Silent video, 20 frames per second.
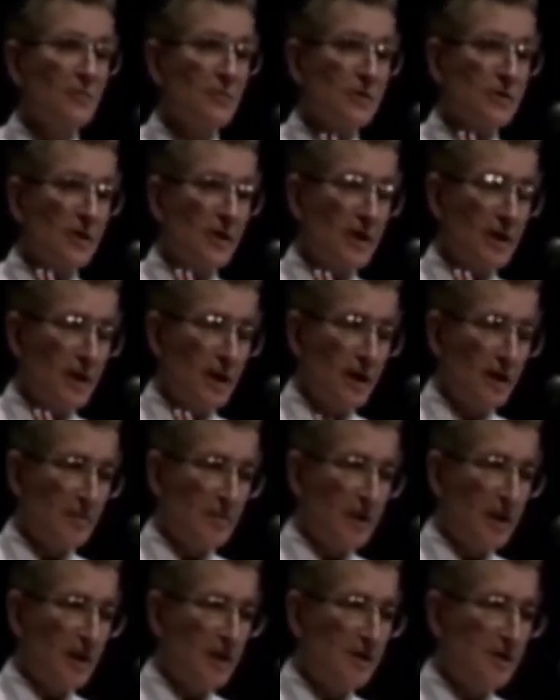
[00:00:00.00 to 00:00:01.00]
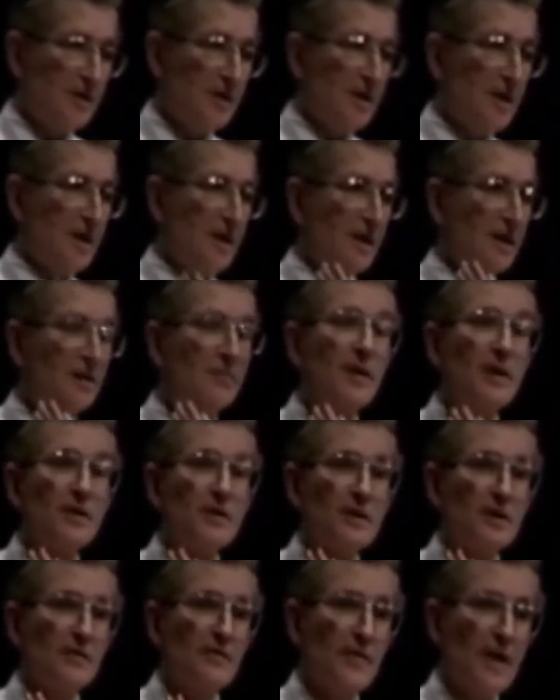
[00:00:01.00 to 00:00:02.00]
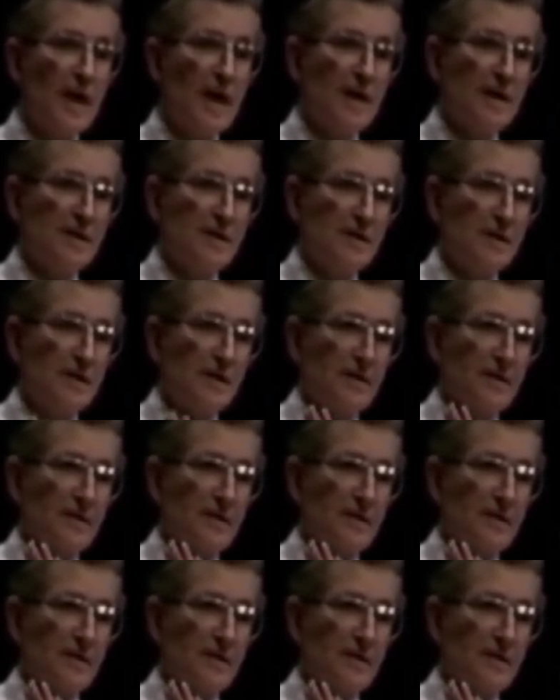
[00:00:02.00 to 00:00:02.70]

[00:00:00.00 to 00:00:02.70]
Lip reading: was going to take place in the most advanced